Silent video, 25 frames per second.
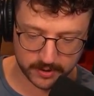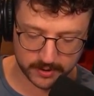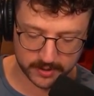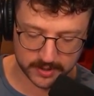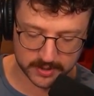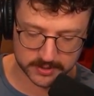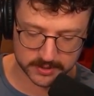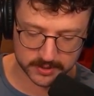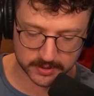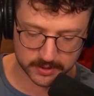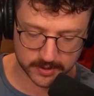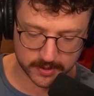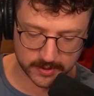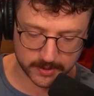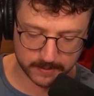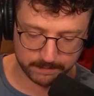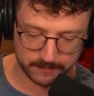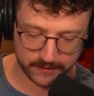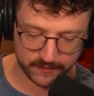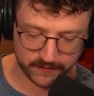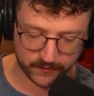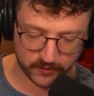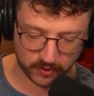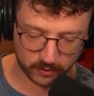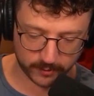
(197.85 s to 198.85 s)
unit
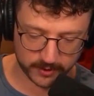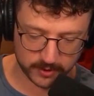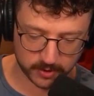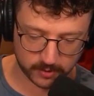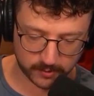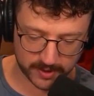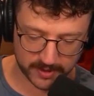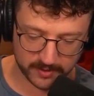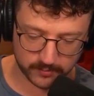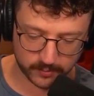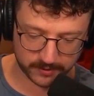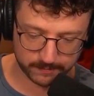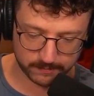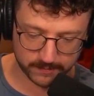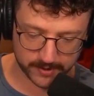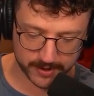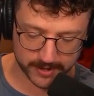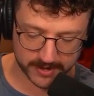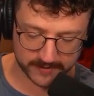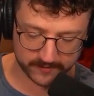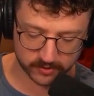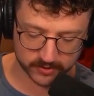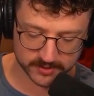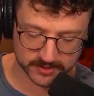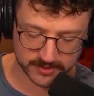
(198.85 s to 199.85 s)
before we go in with
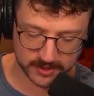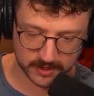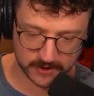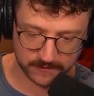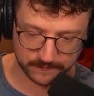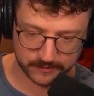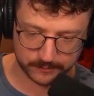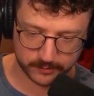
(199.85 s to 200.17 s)
Maiev herself.